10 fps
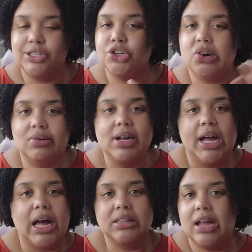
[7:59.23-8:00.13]
so
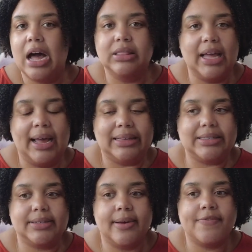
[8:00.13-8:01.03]
a lot
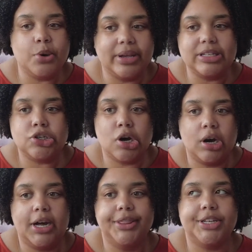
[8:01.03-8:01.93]
less focused
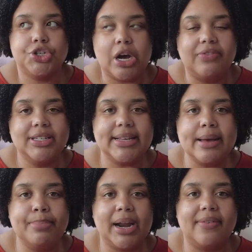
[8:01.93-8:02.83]
on the shelf
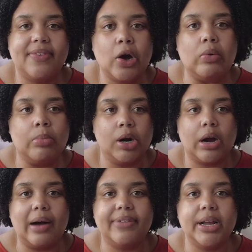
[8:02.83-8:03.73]
exam. But I felt more
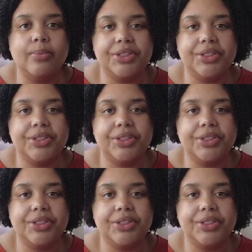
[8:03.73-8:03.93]
confident with